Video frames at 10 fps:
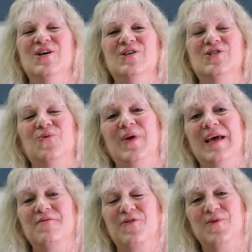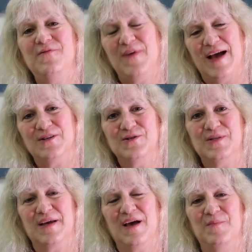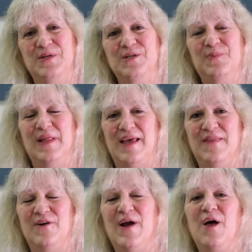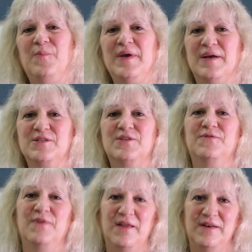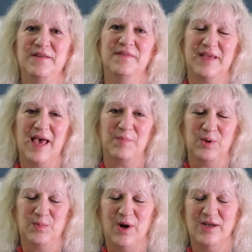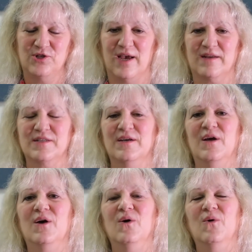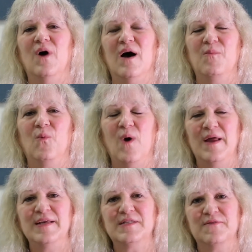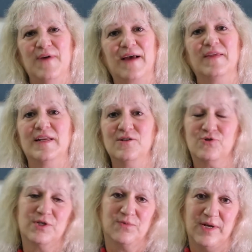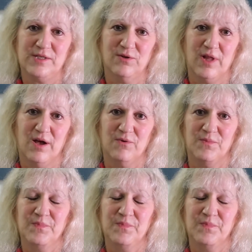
So we have 3 factors that come into play that are helping us to fund the capital project. One is the fact that interest rates are low.